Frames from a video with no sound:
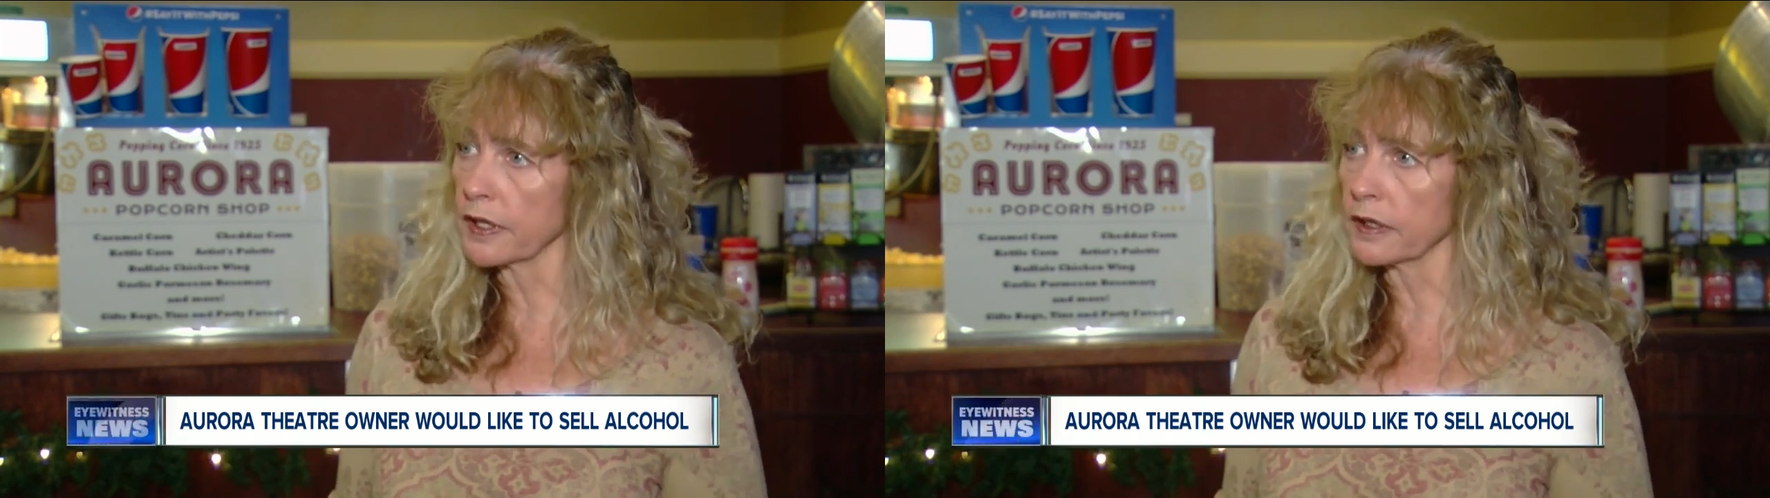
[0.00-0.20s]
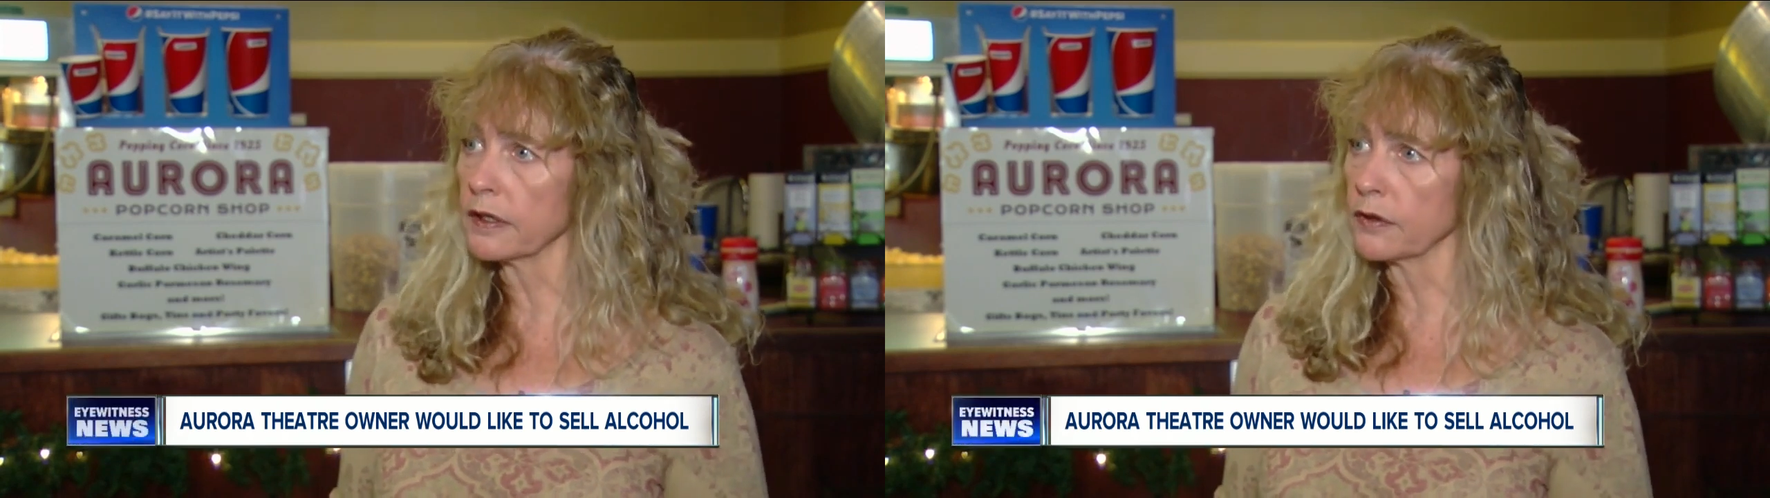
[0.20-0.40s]

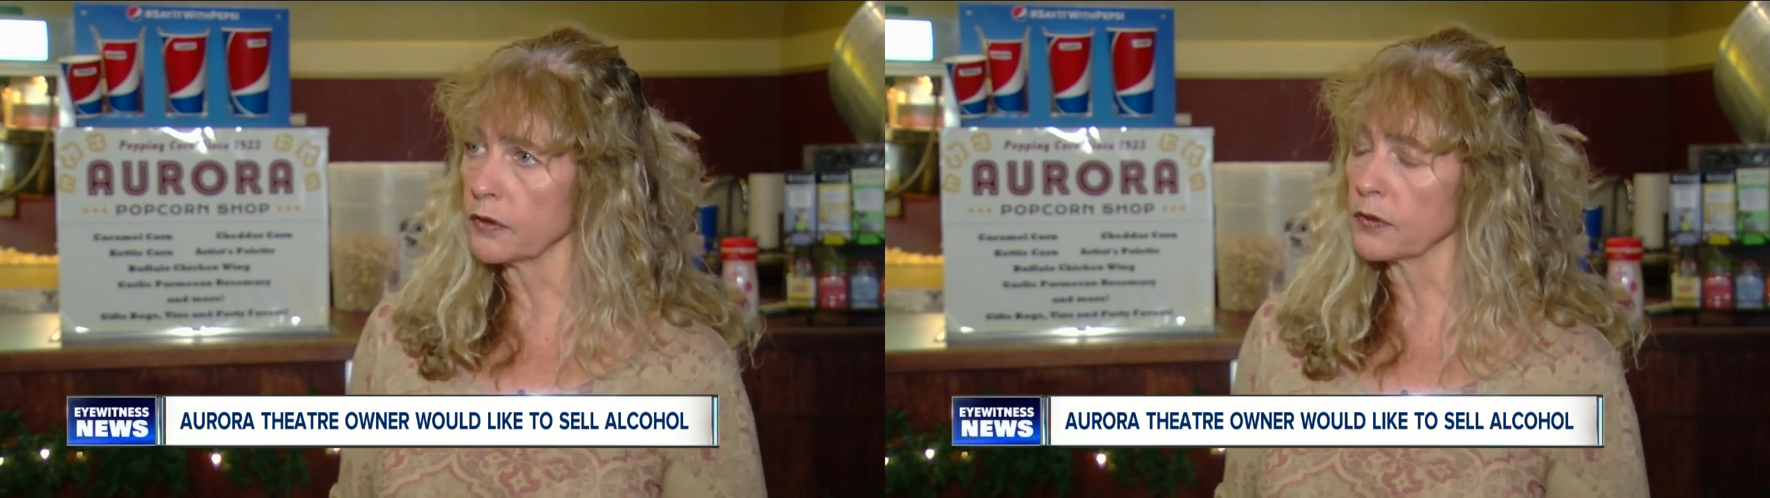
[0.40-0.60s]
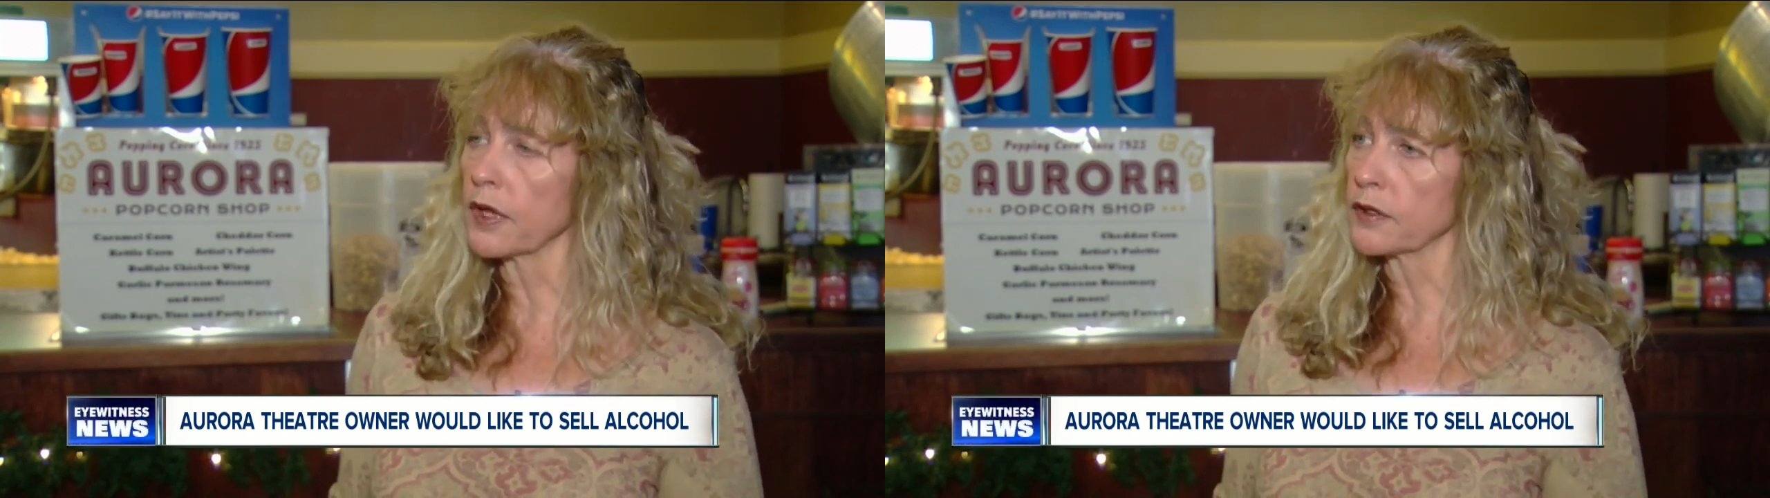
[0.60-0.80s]
in the
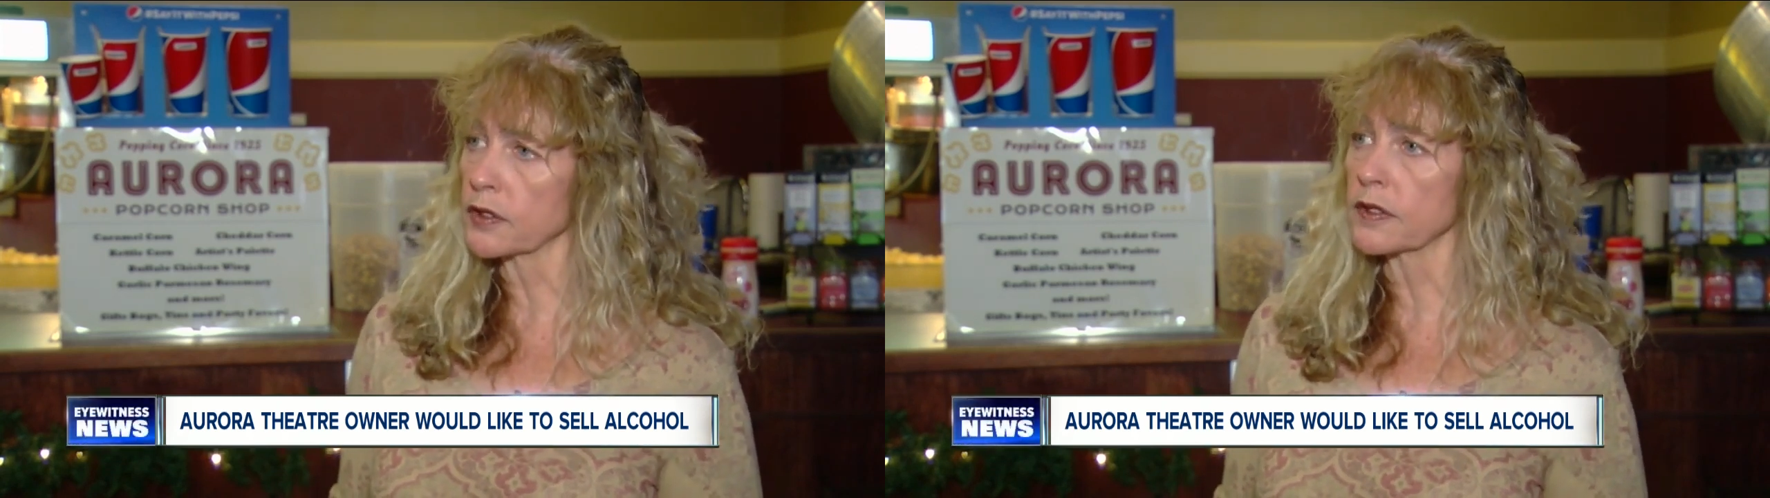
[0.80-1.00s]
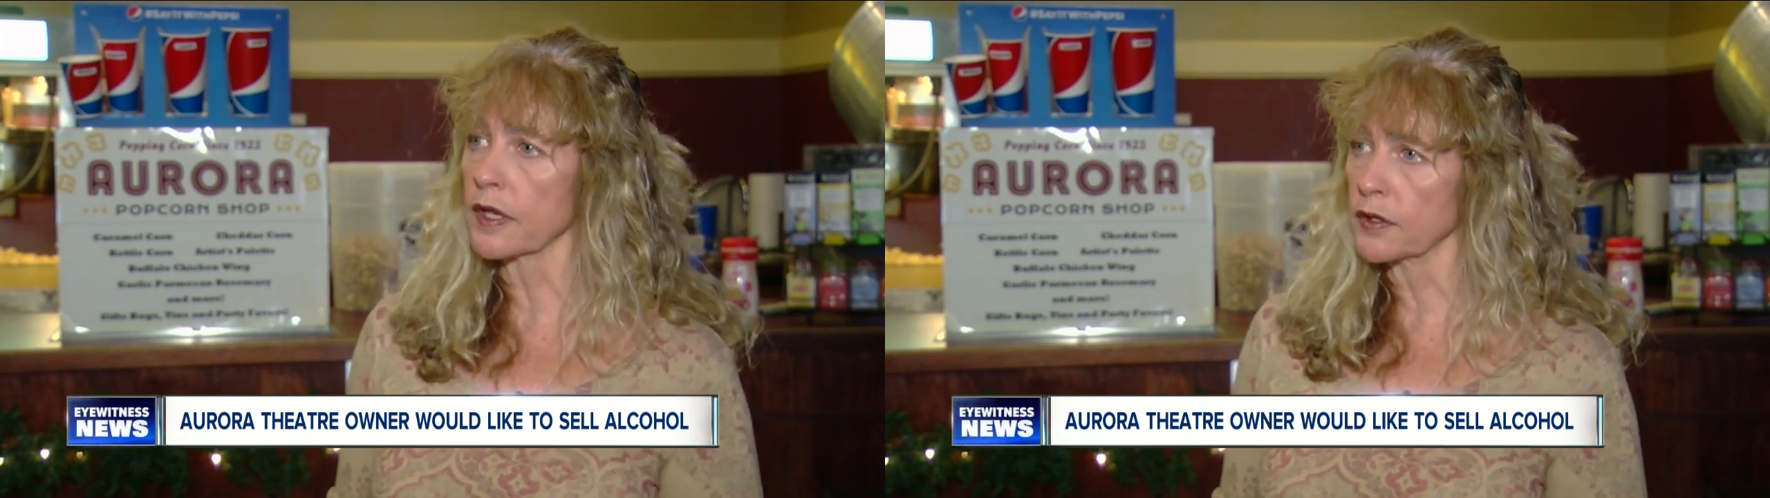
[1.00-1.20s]
new
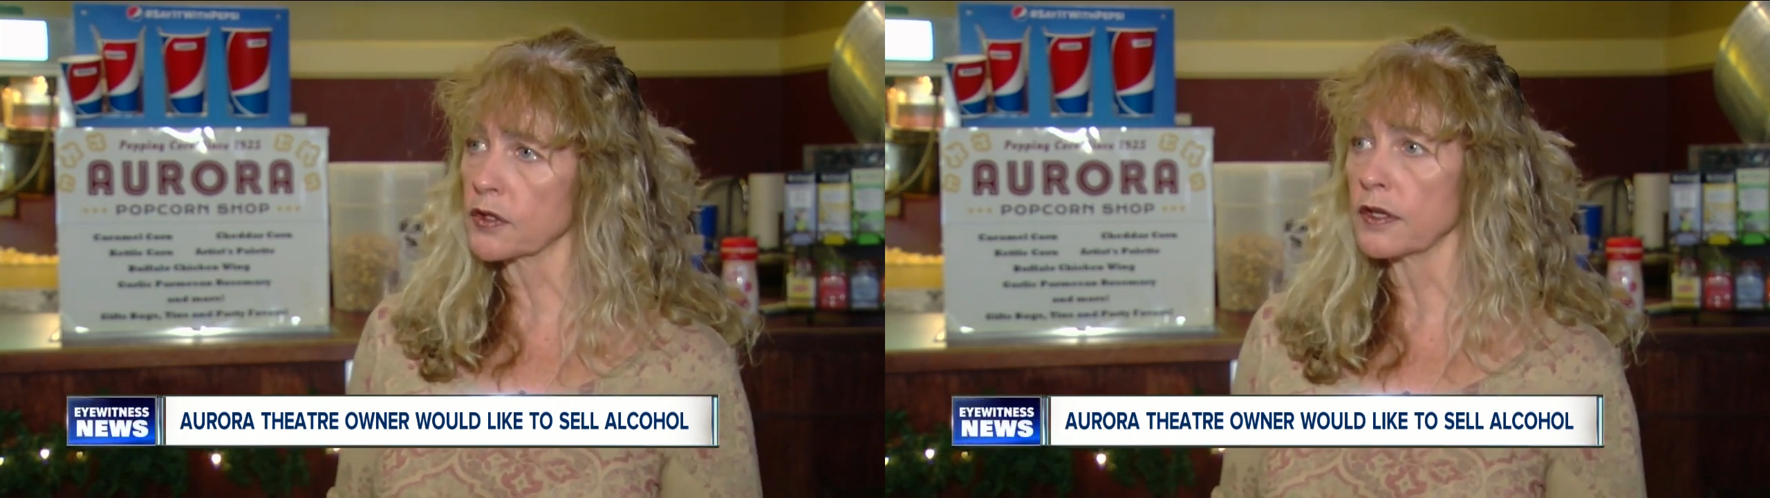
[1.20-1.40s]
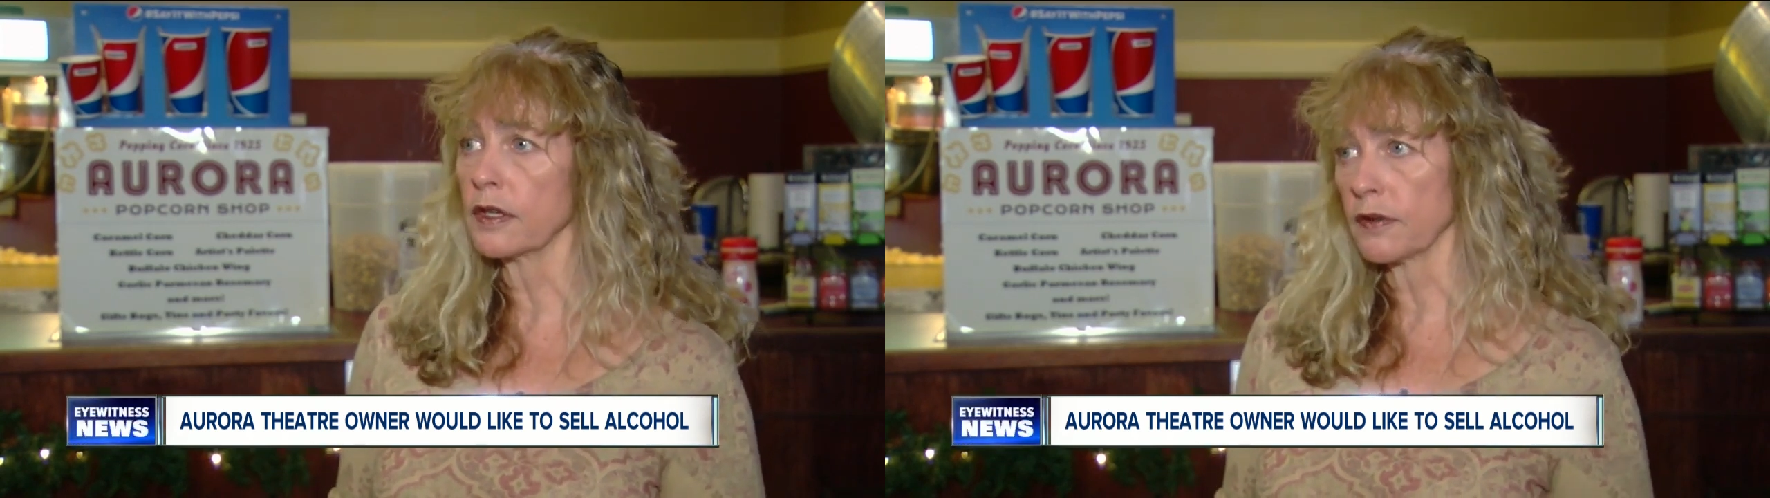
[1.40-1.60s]
legislation